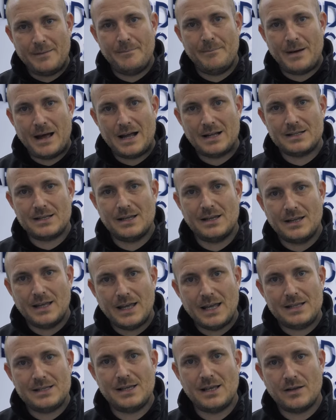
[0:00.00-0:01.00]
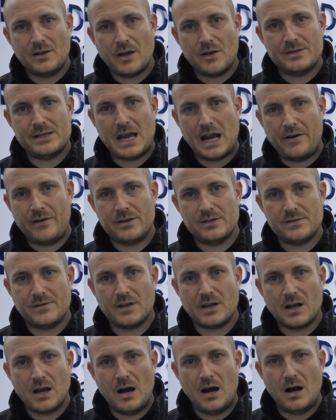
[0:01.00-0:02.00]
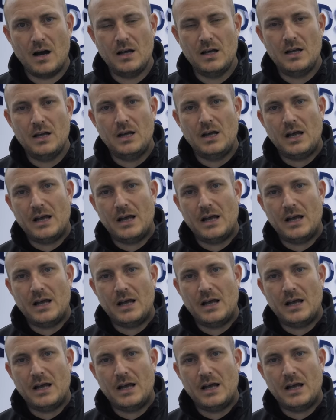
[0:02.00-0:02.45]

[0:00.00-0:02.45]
impact, hitting those areas of the car,